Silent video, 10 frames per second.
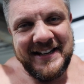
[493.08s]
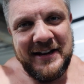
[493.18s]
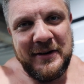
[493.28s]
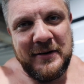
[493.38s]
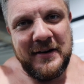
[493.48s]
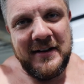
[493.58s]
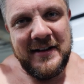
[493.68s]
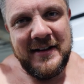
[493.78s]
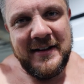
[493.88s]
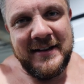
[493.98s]
here
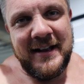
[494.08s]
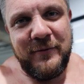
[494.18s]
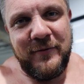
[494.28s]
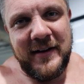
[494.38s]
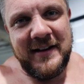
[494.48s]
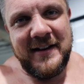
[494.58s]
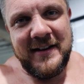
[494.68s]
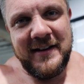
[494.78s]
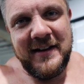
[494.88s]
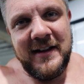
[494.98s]
to have fun
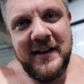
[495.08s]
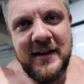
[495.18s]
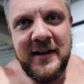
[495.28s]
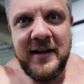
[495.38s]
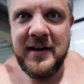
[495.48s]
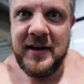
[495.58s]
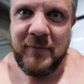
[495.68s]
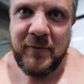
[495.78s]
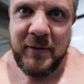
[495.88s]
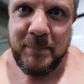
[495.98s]
and for the